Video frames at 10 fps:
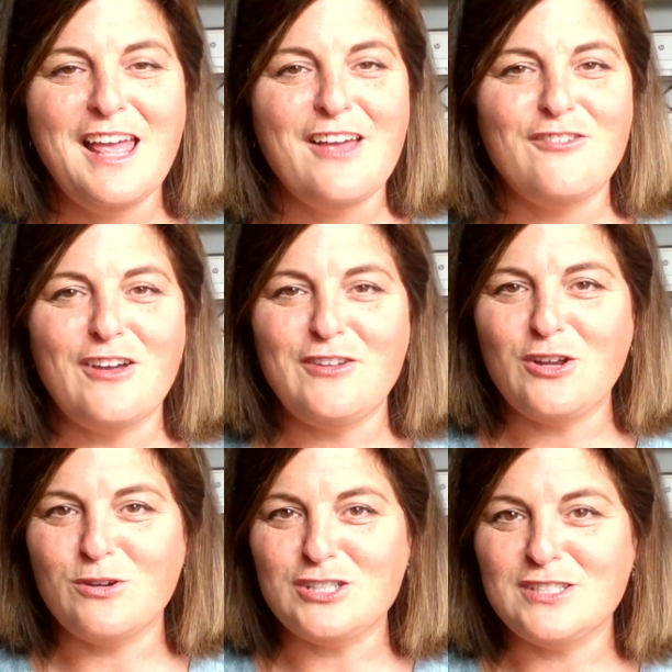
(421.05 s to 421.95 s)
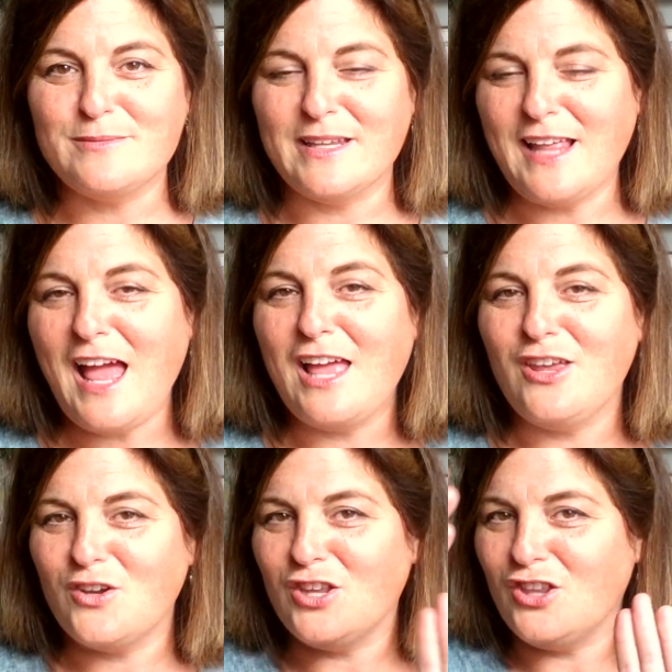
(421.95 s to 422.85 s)
If you have any questions about that, you
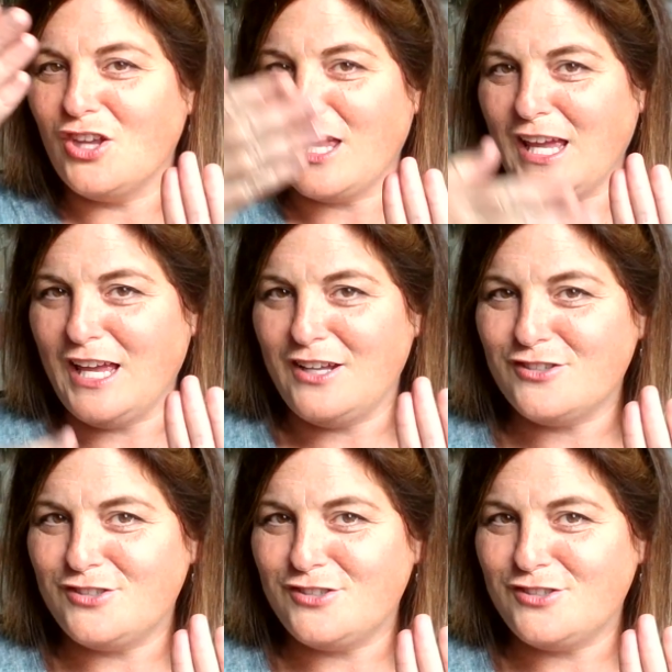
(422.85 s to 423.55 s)
can look in your